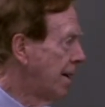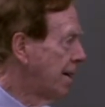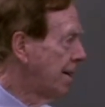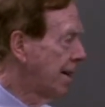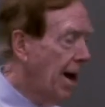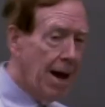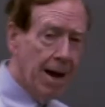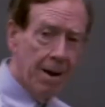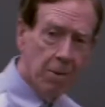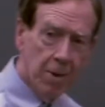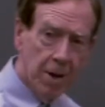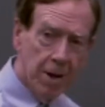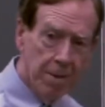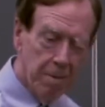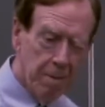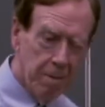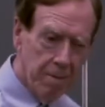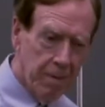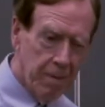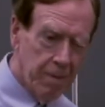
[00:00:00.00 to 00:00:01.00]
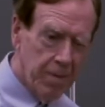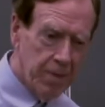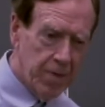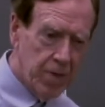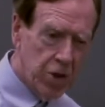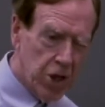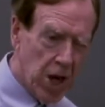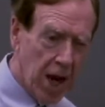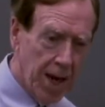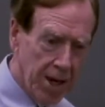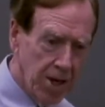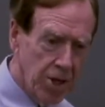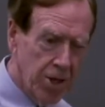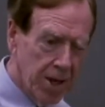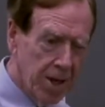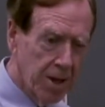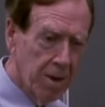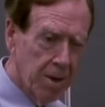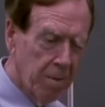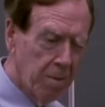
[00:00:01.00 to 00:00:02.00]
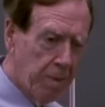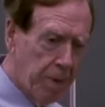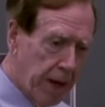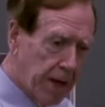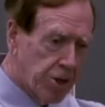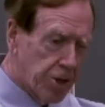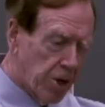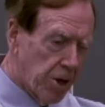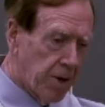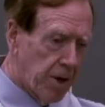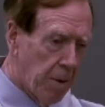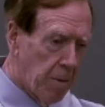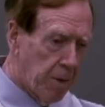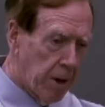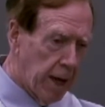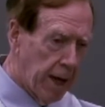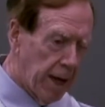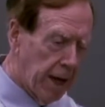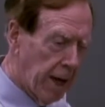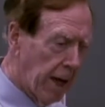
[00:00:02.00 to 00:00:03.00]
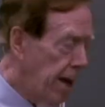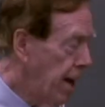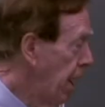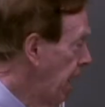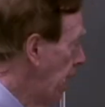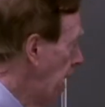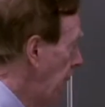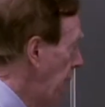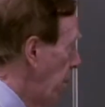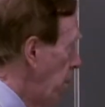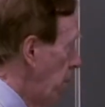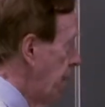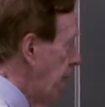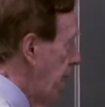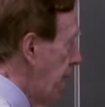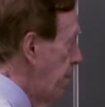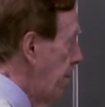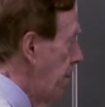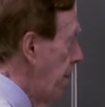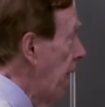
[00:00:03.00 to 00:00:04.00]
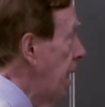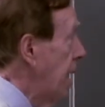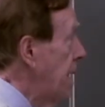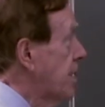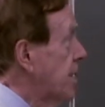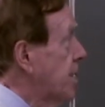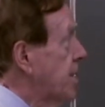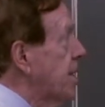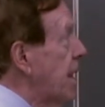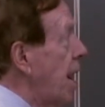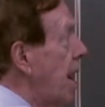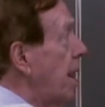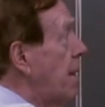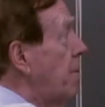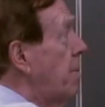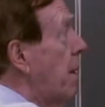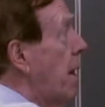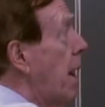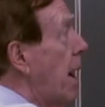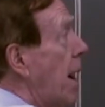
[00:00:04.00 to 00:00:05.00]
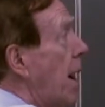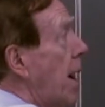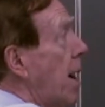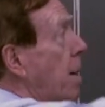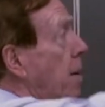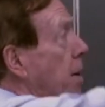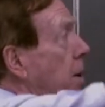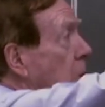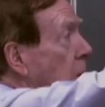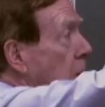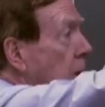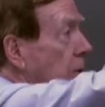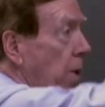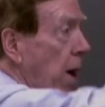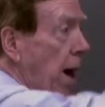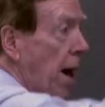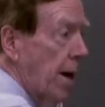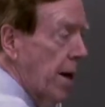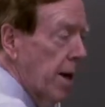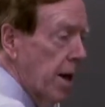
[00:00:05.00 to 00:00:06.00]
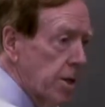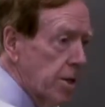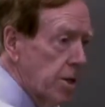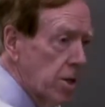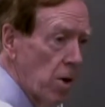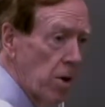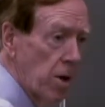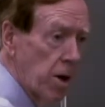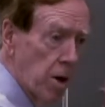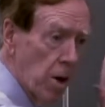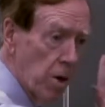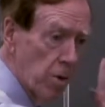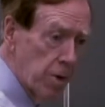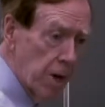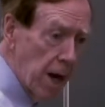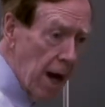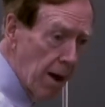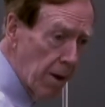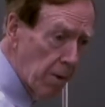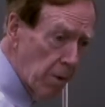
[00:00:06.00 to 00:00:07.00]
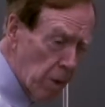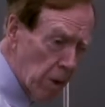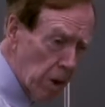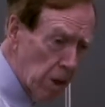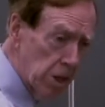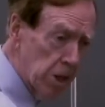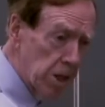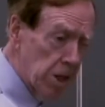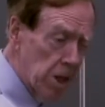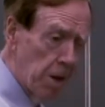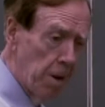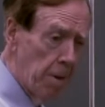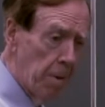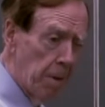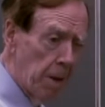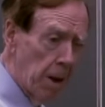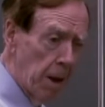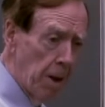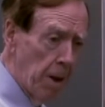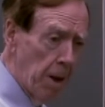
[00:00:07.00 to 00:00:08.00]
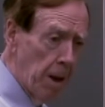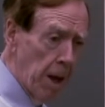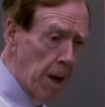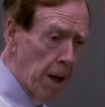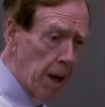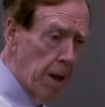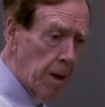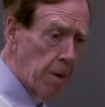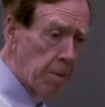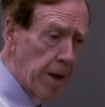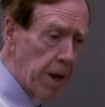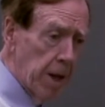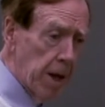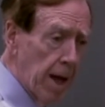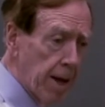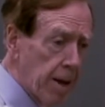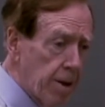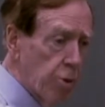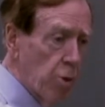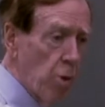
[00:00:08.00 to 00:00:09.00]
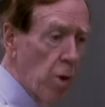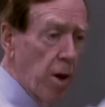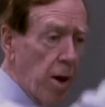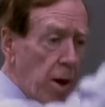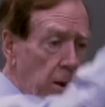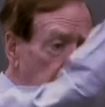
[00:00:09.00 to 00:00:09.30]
That will change the picture completely. With that minus sign, my quadratic is going to go downwards. It'll be like throwing